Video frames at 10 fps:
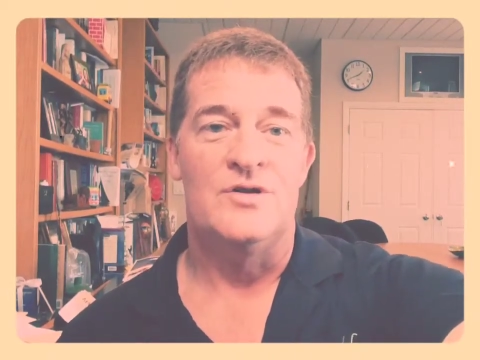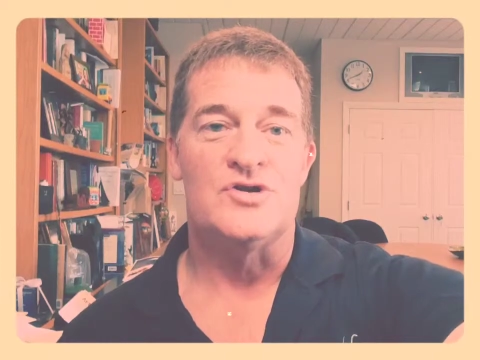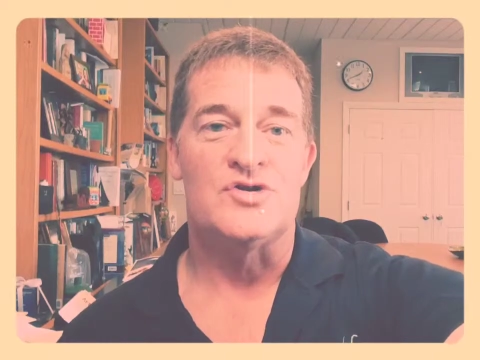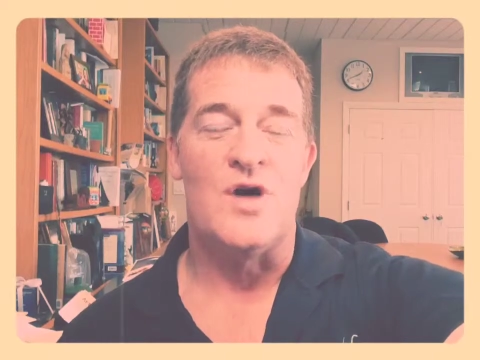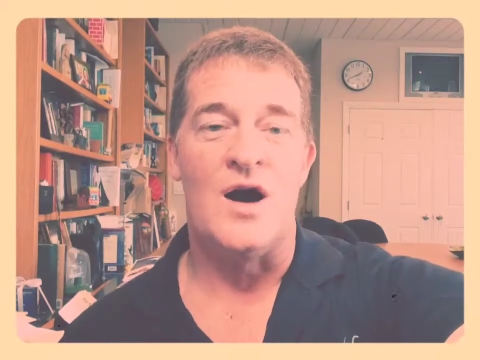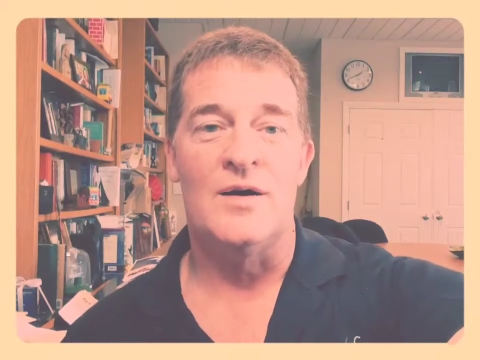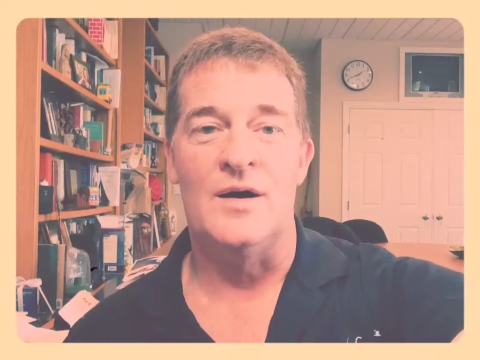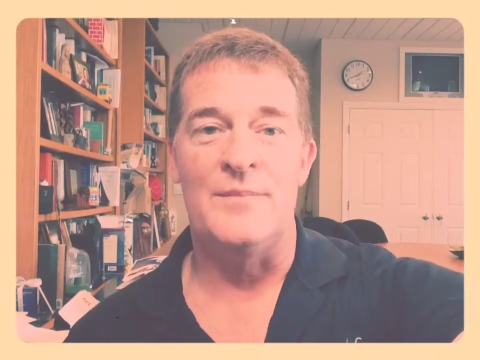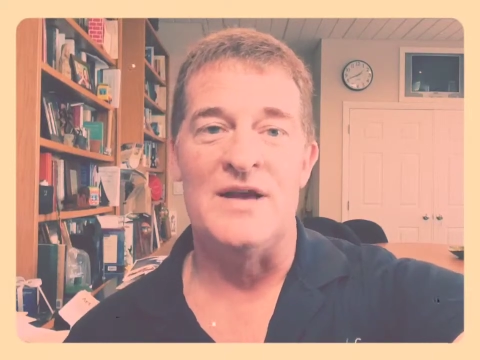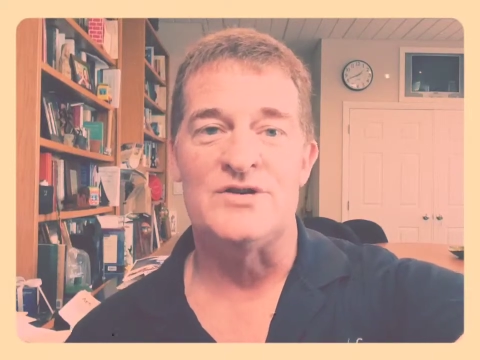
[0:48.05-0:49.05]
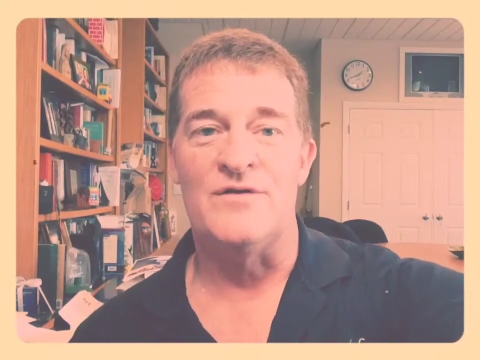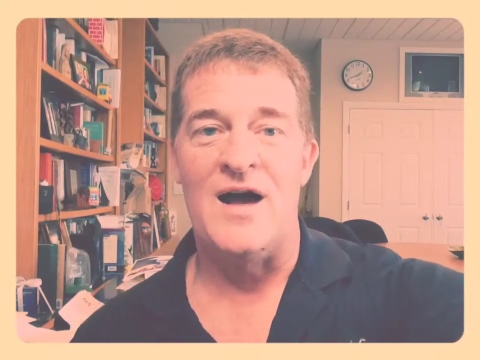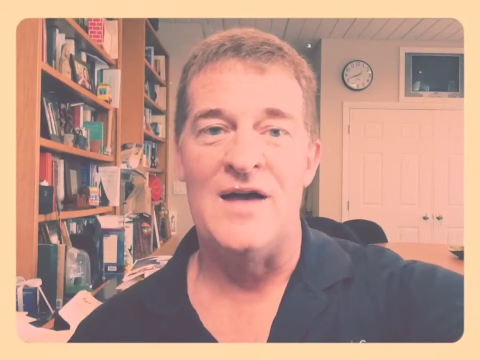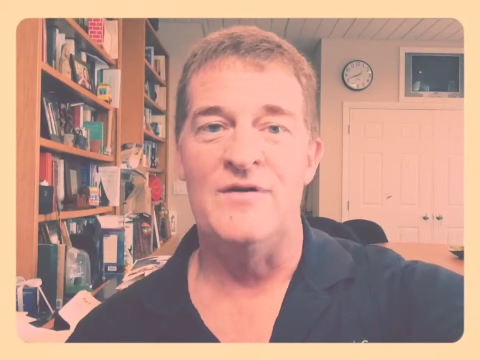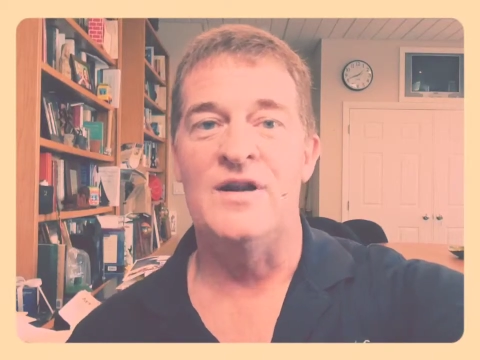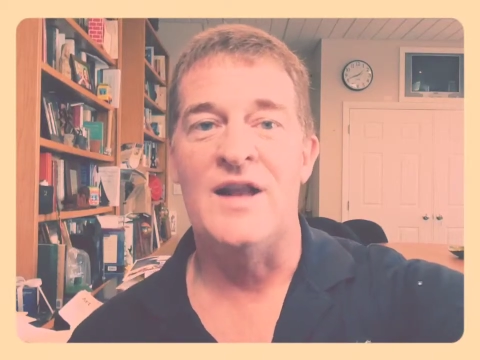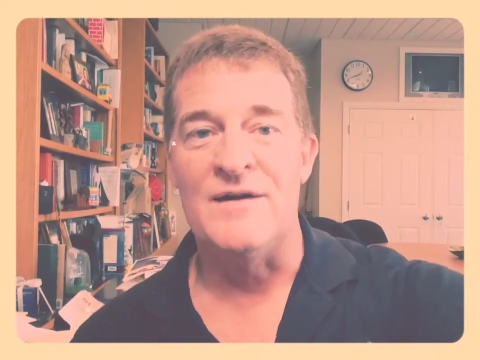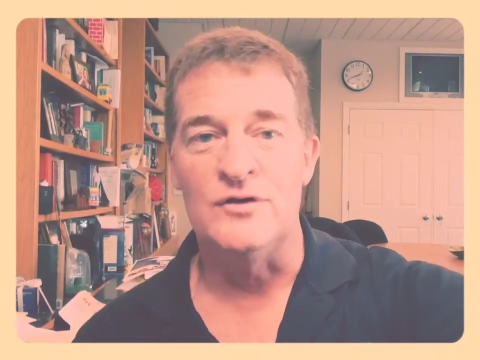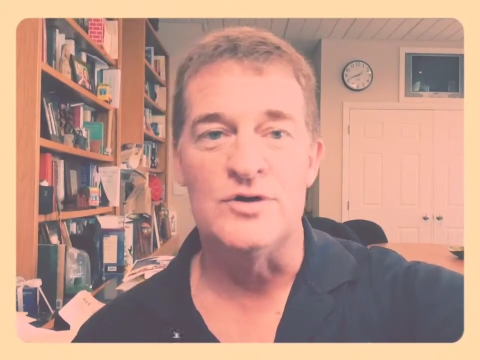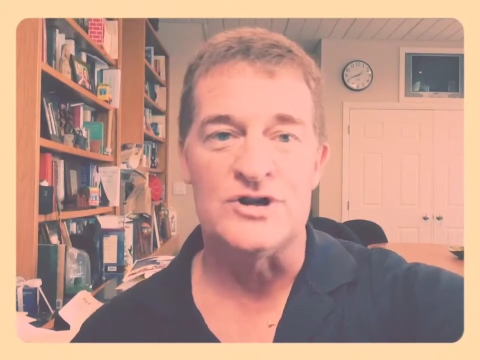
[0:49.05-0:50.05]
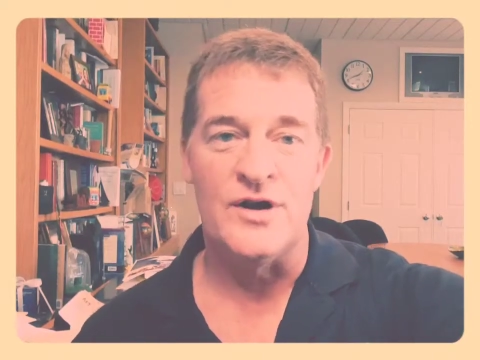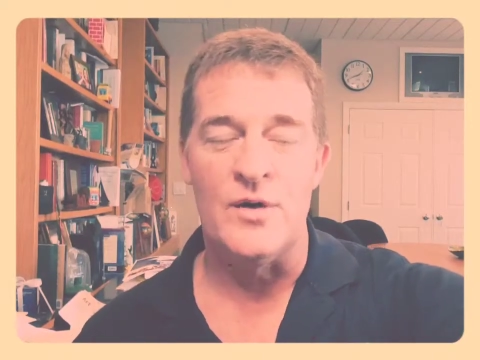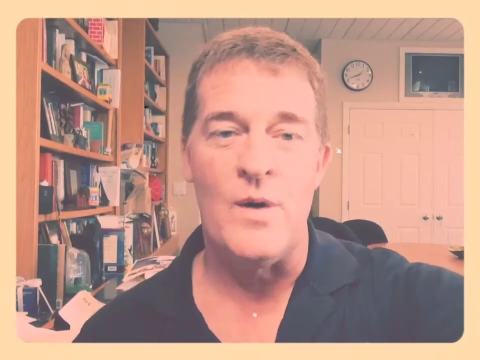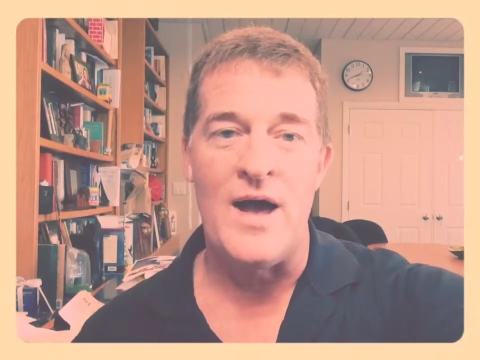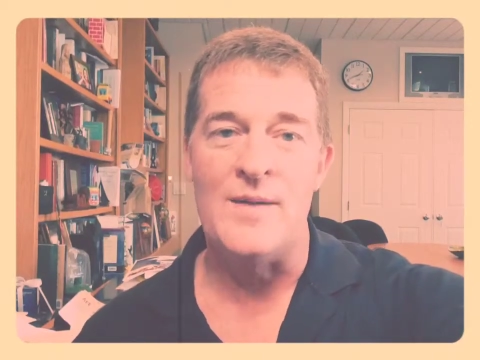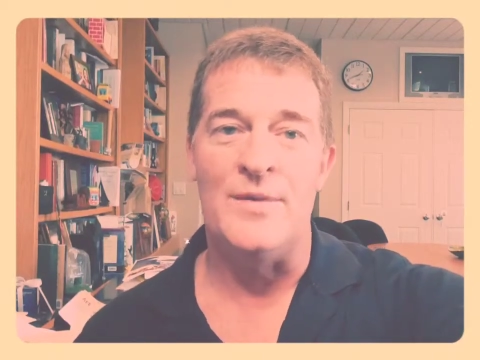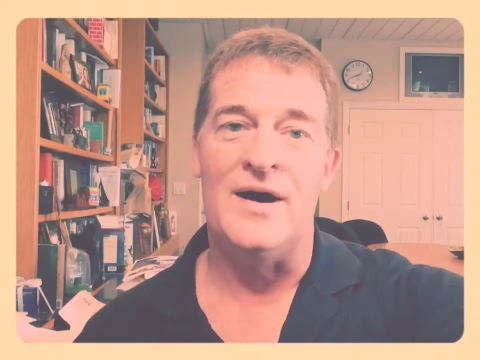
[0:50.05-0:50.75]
The strong may survive in an evolutionary way,